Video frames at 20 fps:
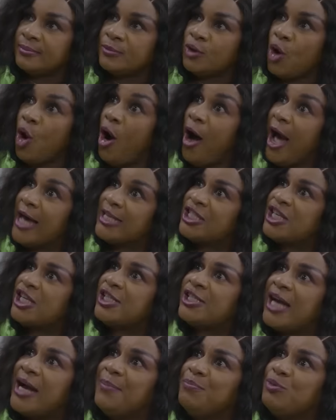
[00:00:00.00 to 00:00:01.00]
Or has she
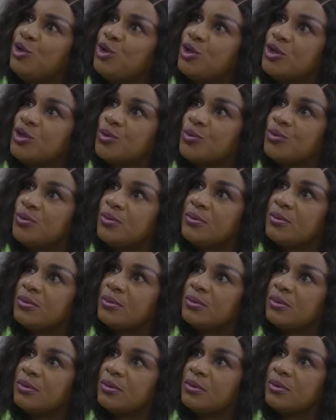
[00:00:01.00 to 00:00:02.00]
charmed you too?
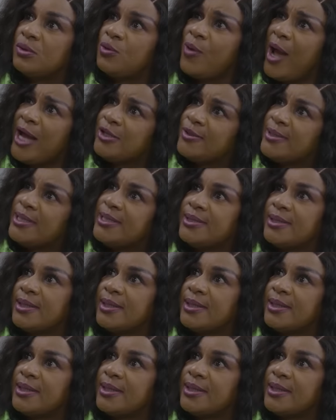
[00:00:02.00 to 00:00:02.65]
Why are you doing